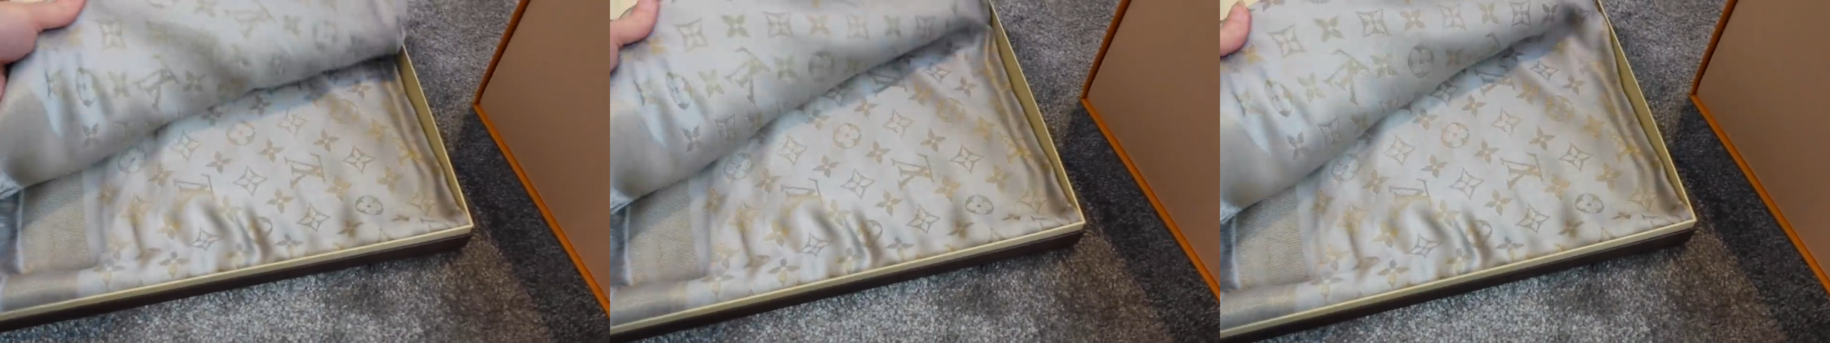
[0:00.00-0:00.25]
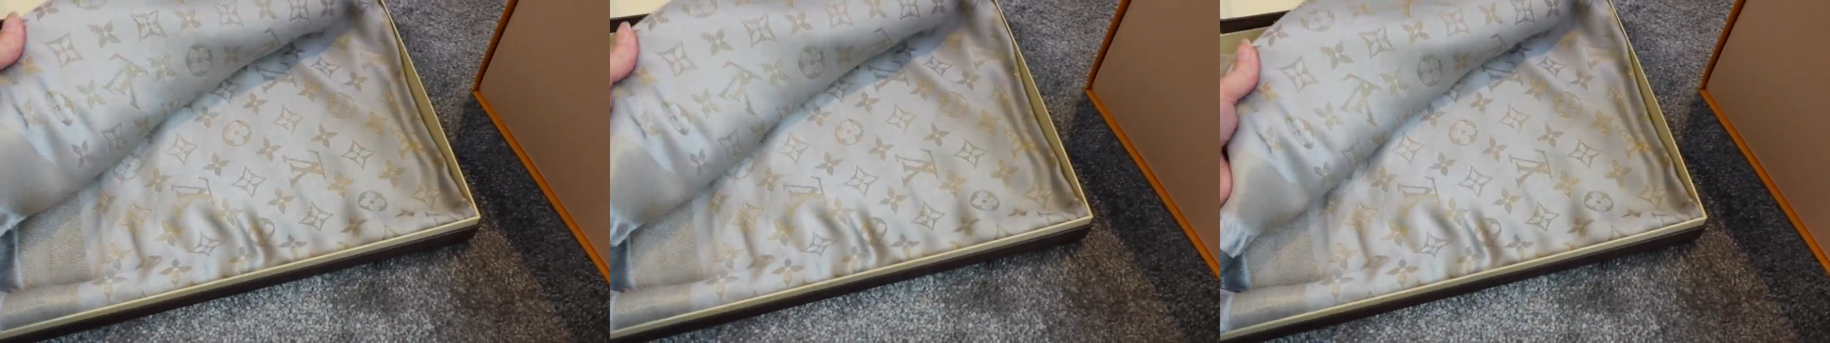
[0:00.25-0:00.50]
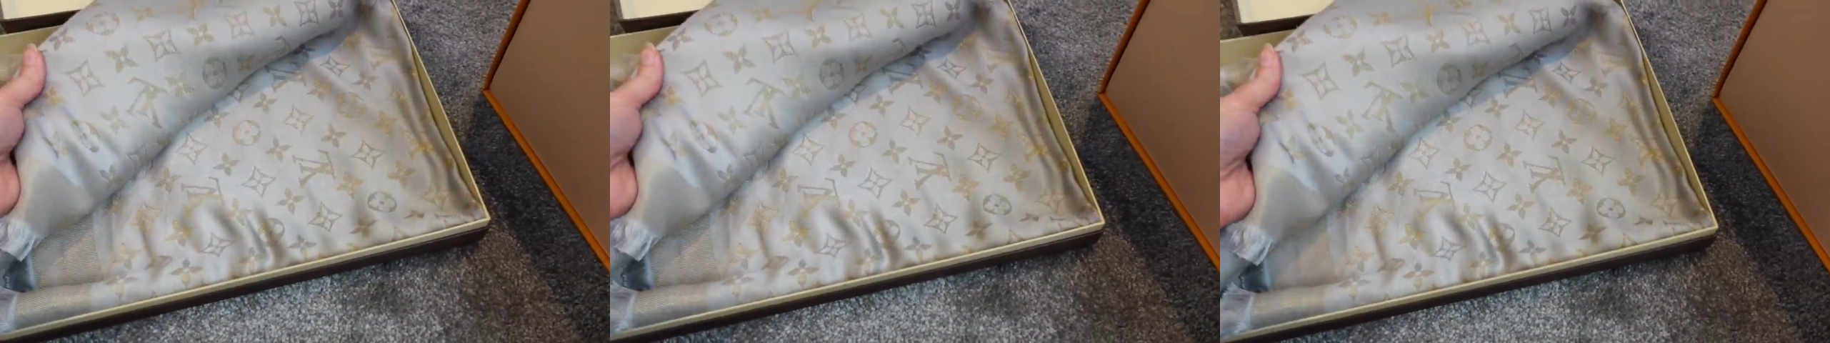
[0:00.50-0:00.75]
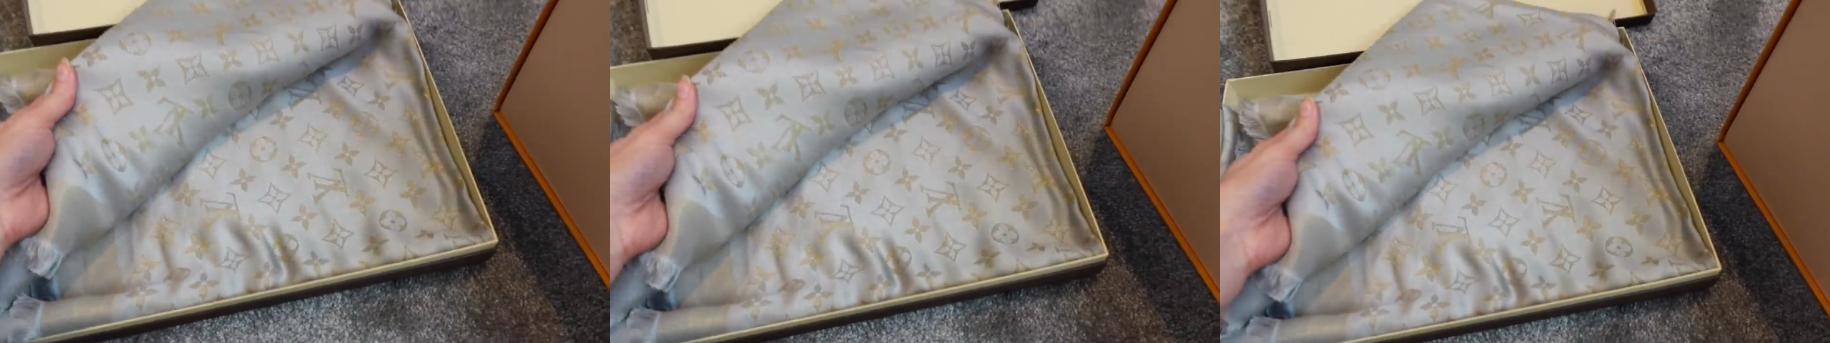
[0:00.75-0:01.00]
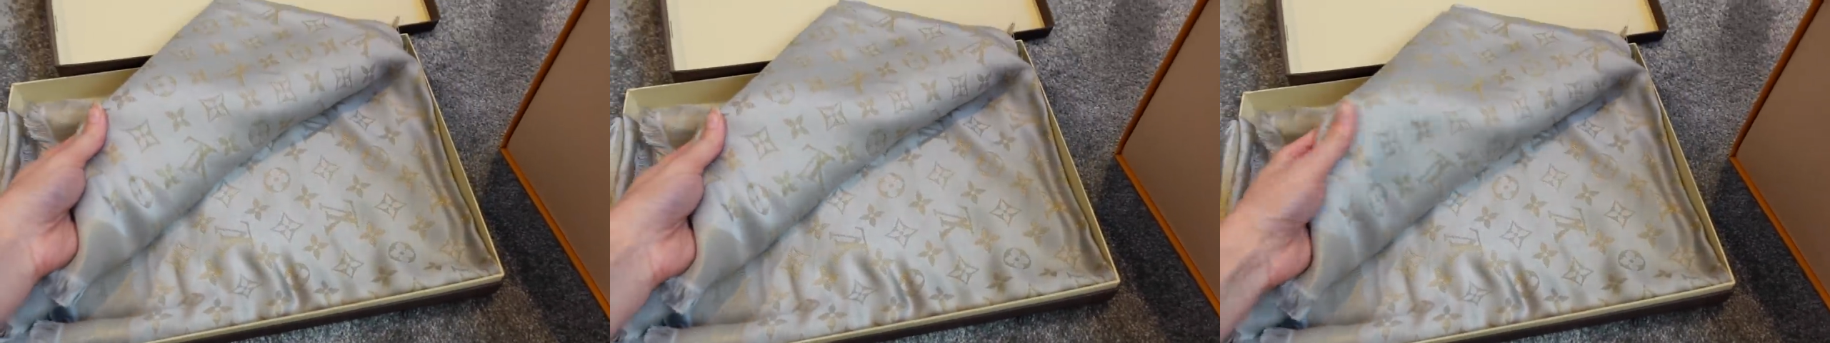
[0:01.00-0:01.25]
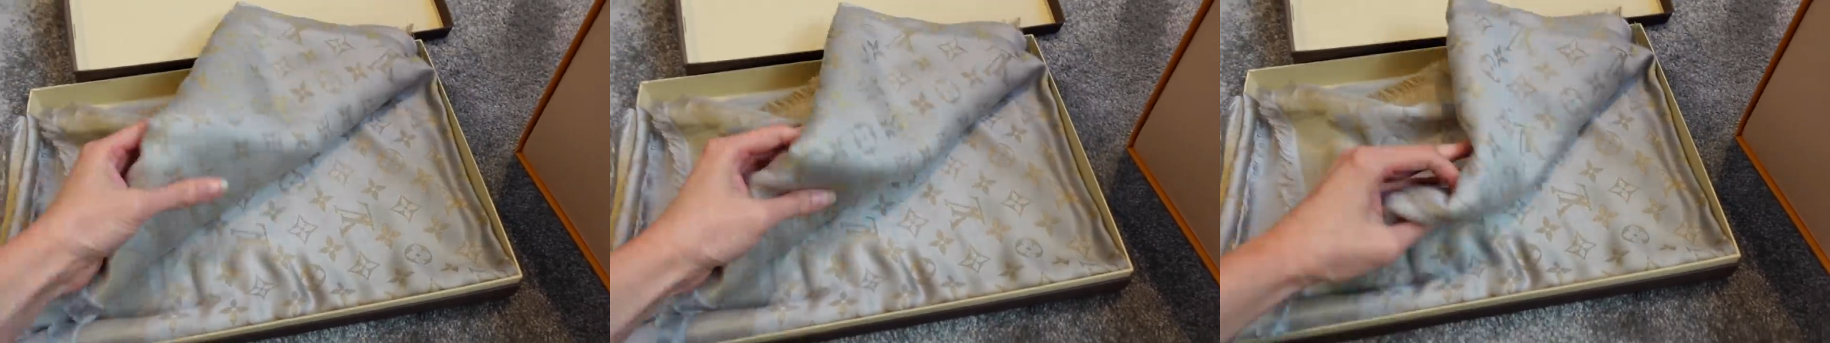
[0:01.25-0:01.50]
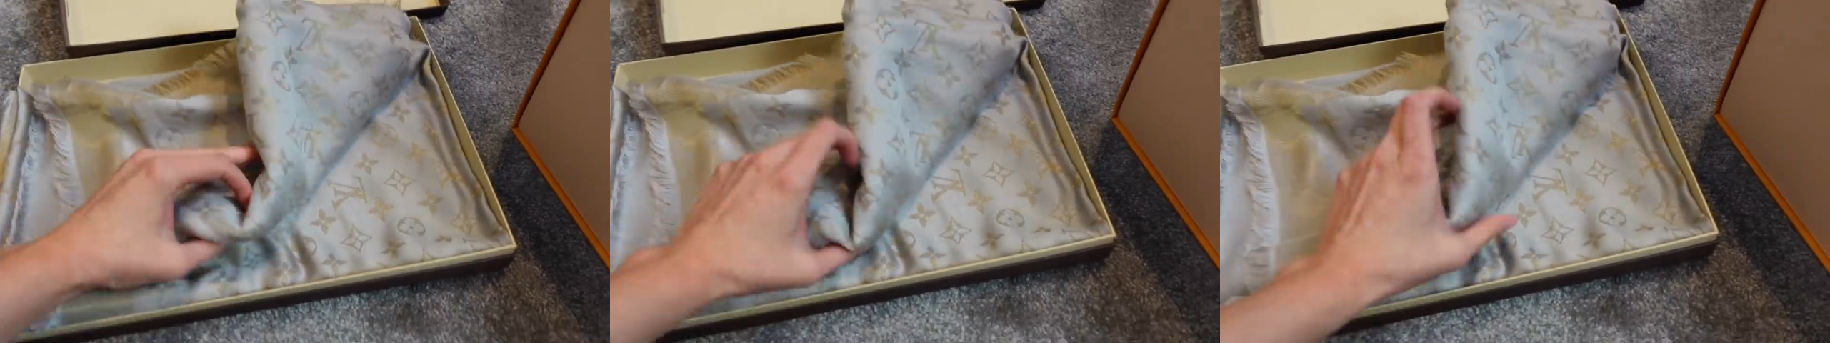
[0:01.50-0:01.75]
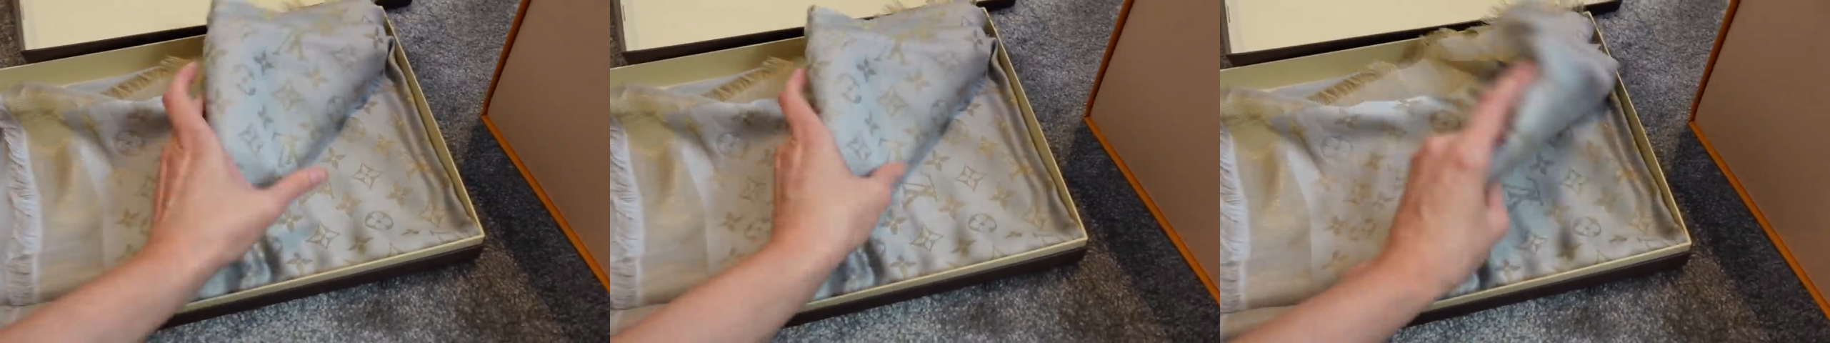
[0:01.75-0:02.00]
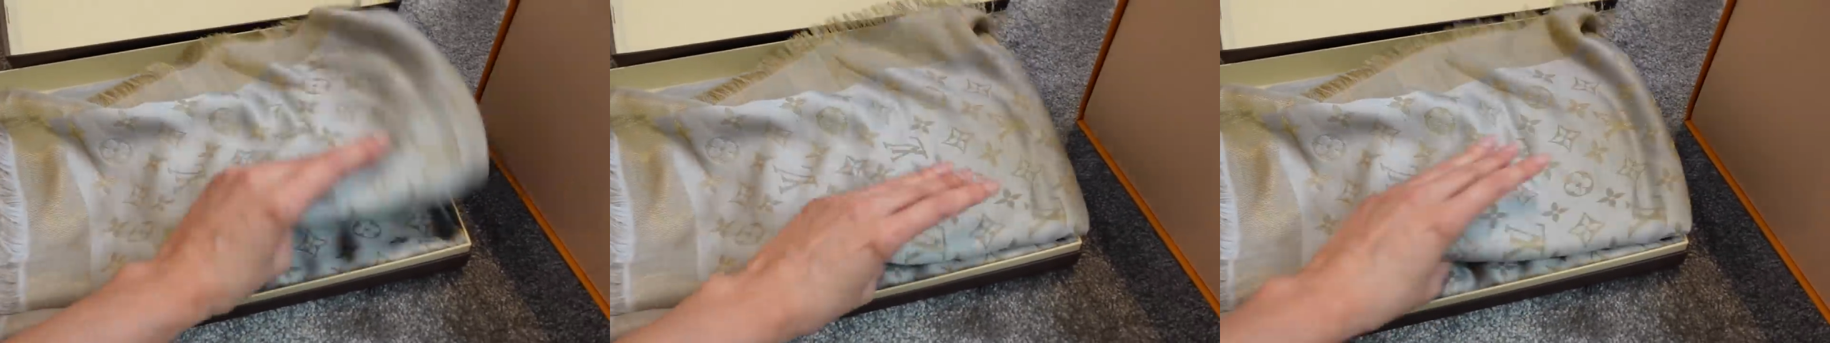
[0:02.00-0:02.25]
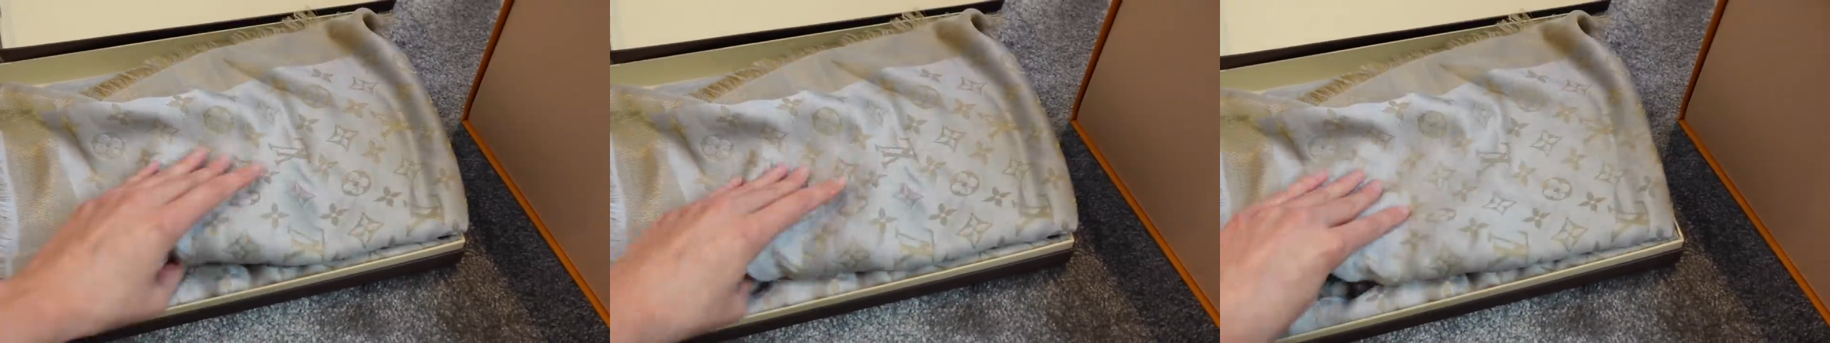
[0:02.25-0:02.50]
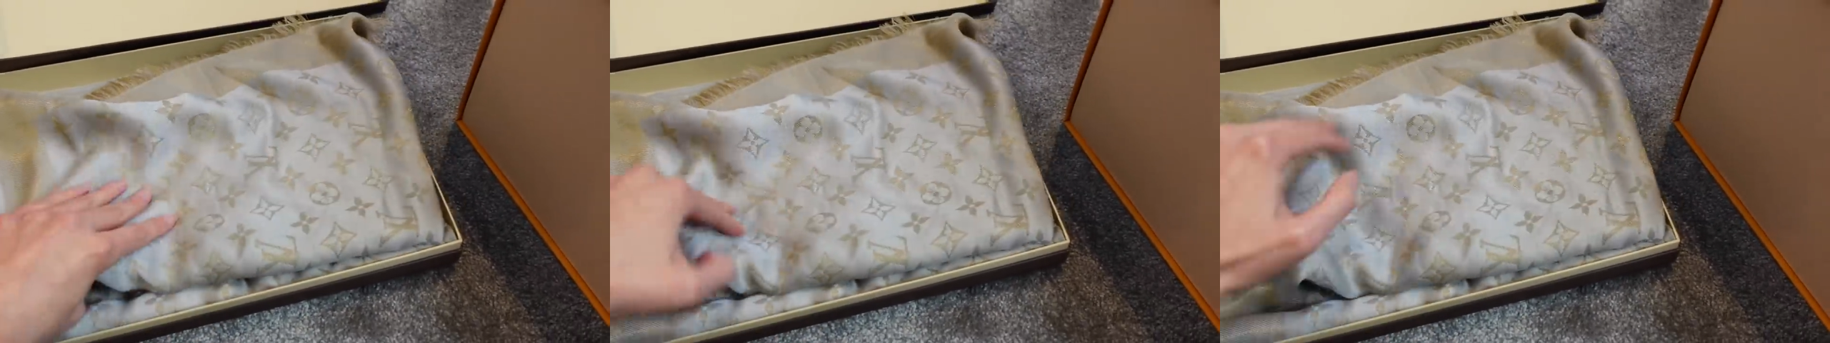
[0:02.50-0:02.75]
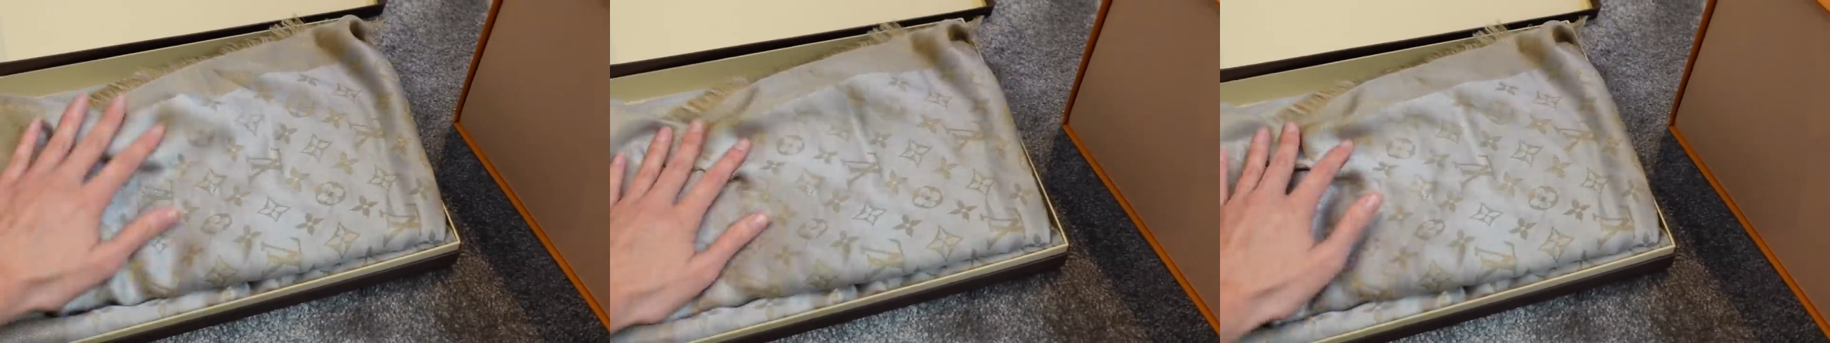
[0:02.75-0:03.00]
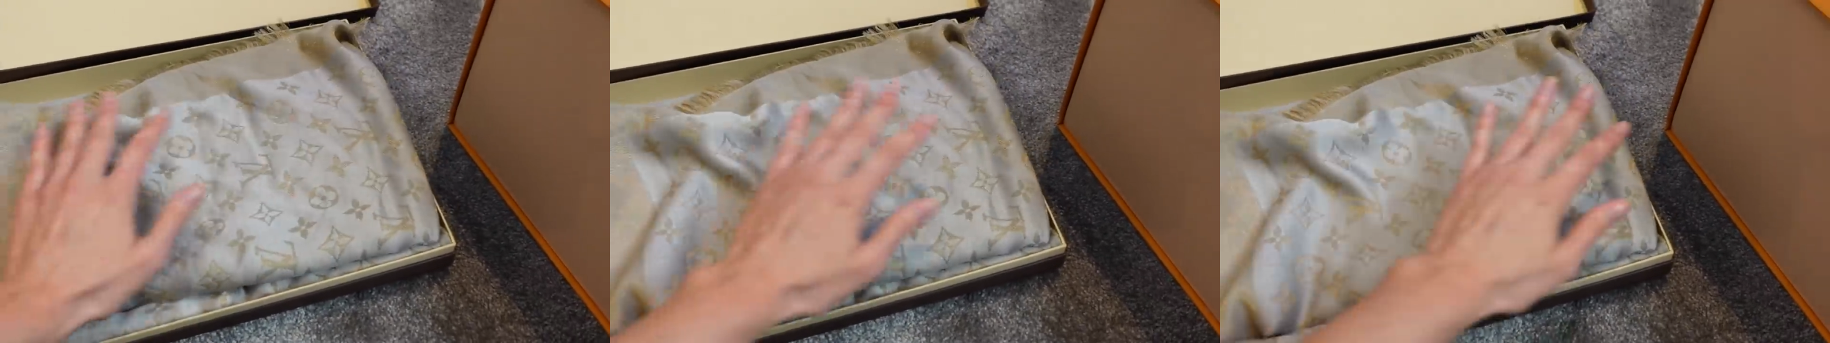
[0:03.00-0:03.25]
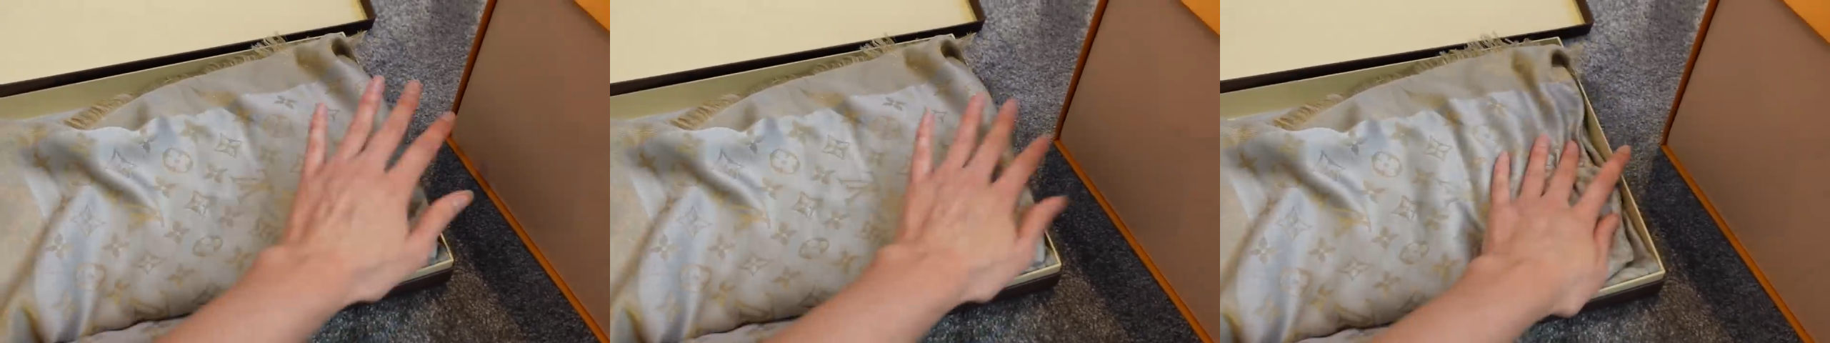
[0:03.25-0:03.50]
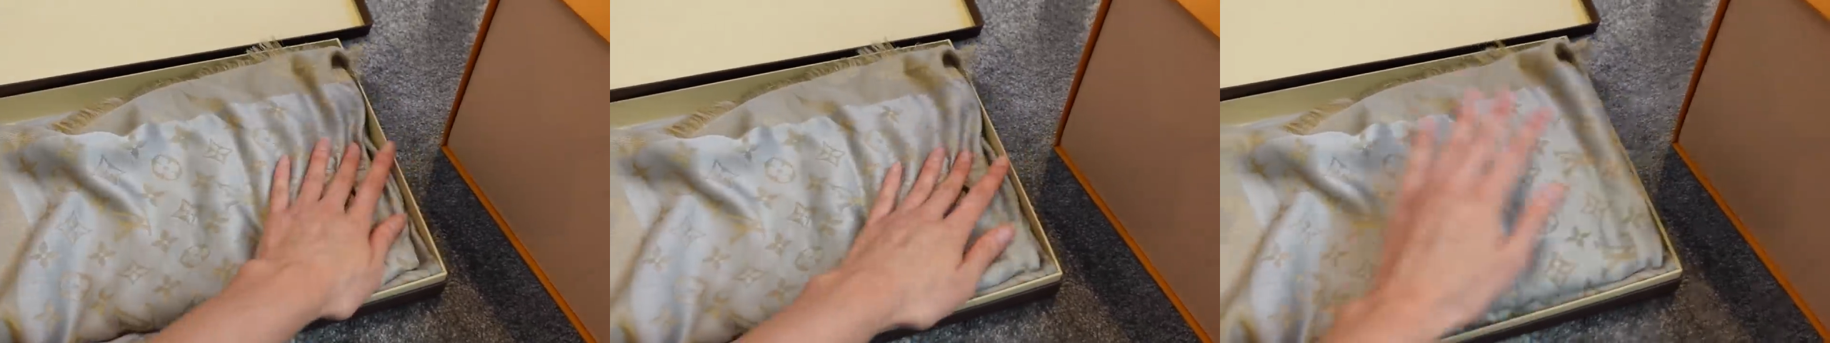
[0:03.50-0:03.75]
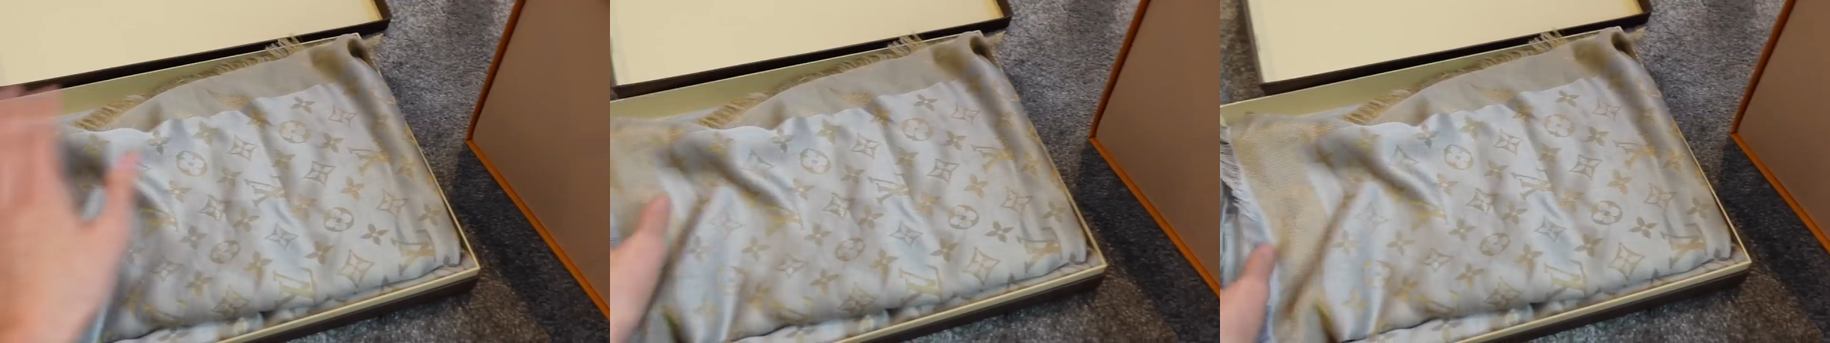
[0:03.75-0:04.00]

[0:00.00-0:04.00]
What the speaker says: Nobody's mouth can be seen.